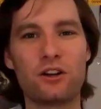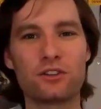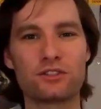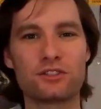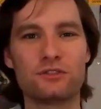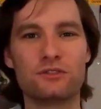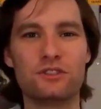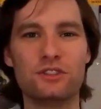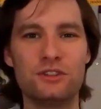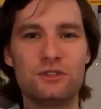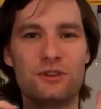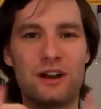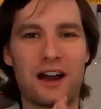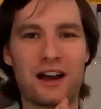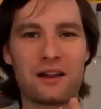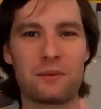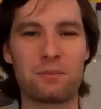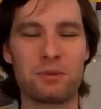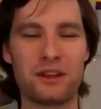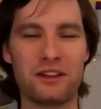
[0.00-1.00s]
do how to
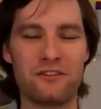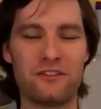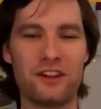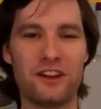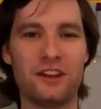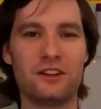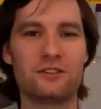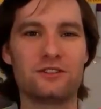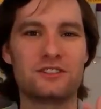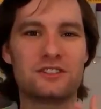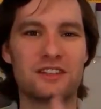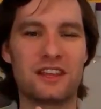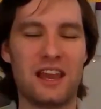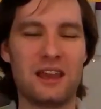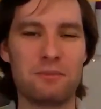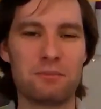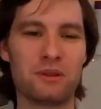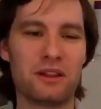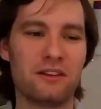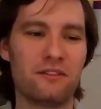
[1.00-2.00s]
play videos,
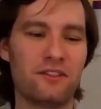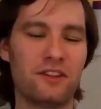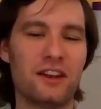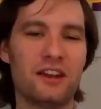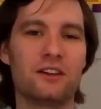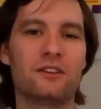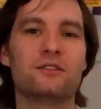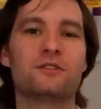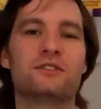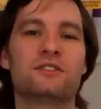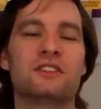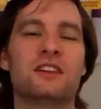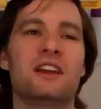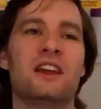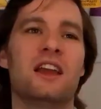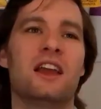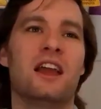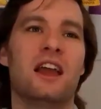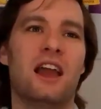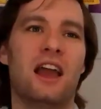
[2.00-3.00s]
gameplay videos,
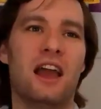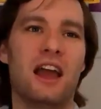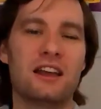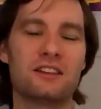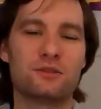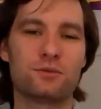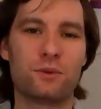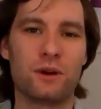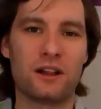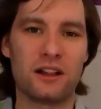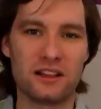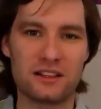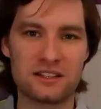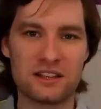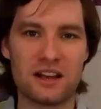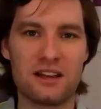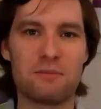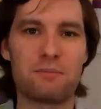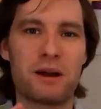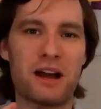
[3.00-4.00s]
as well as
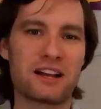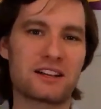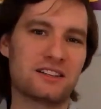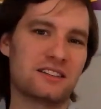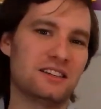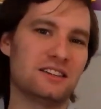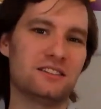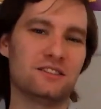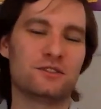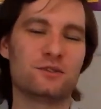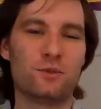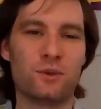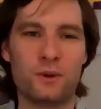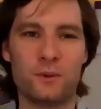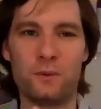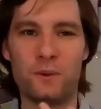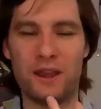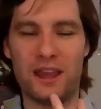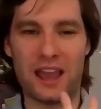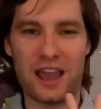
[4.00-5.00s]
unboxings when
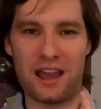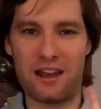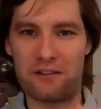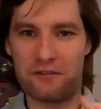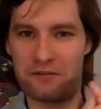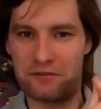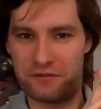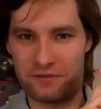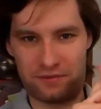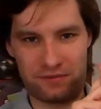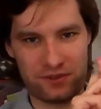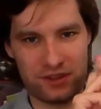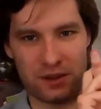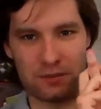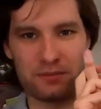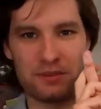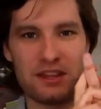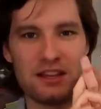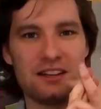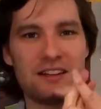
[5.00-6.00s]
we have
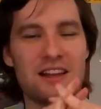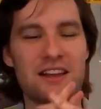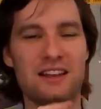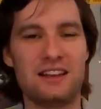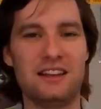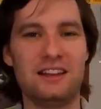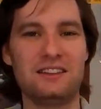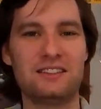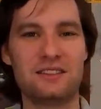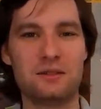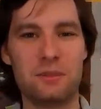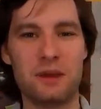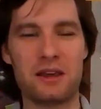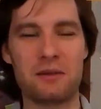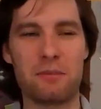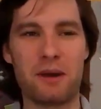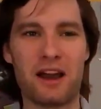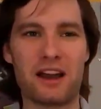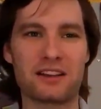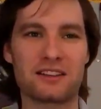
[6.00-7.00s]
something that needs to be
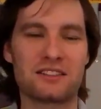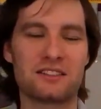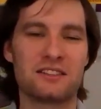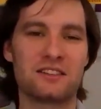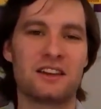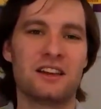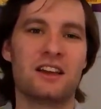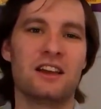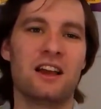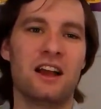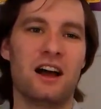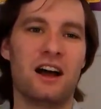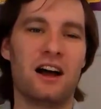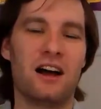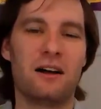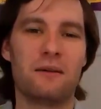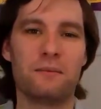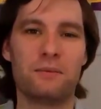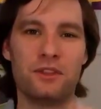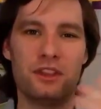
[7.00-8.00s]
unboxed.
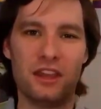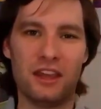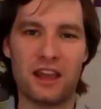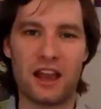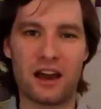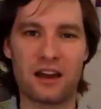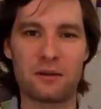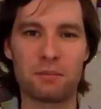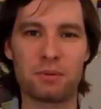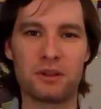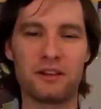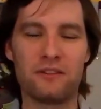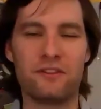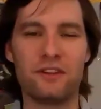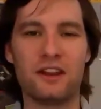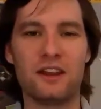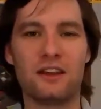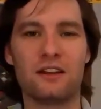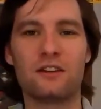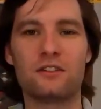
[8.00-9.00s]
The how to play
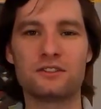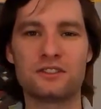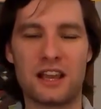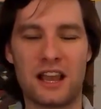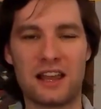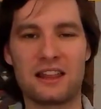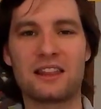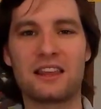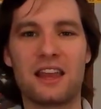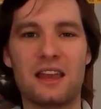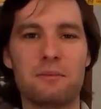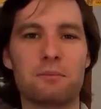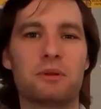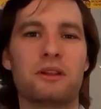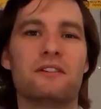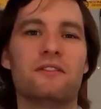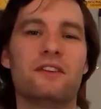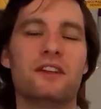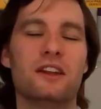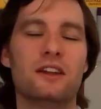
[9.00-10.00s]
videos and the gameplay
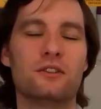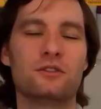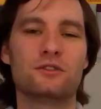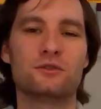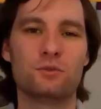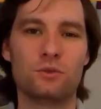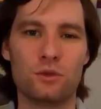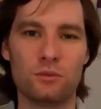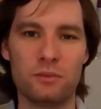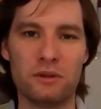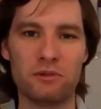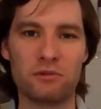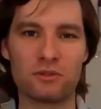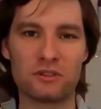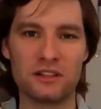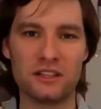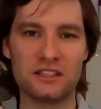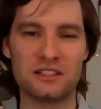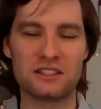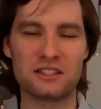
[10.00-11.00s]
videos will be
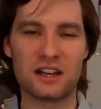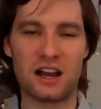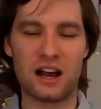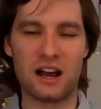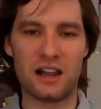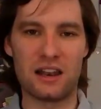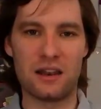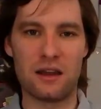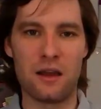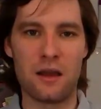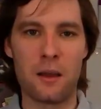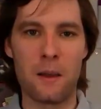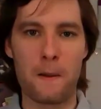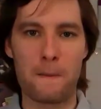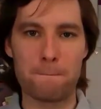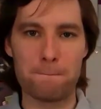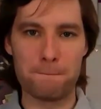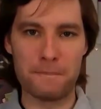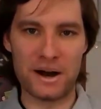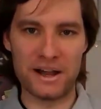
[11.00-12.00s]
released on
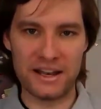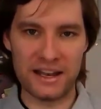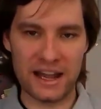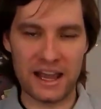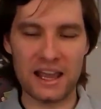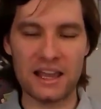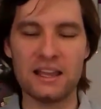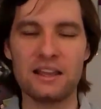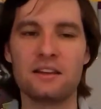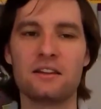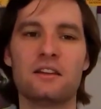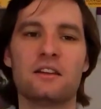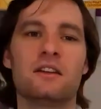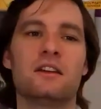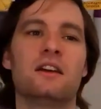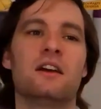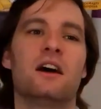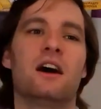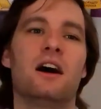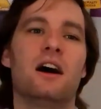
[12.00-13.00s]
Monday.
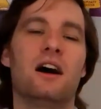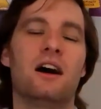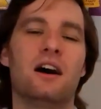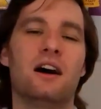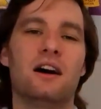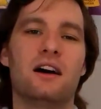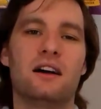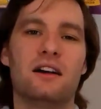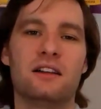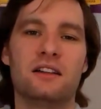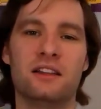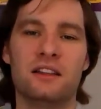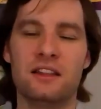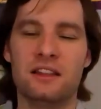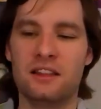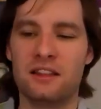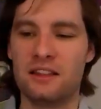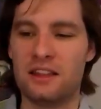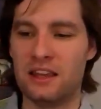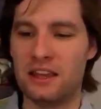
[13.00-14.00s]

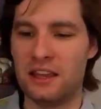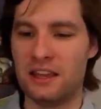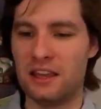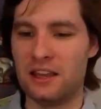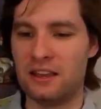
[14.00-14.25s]
The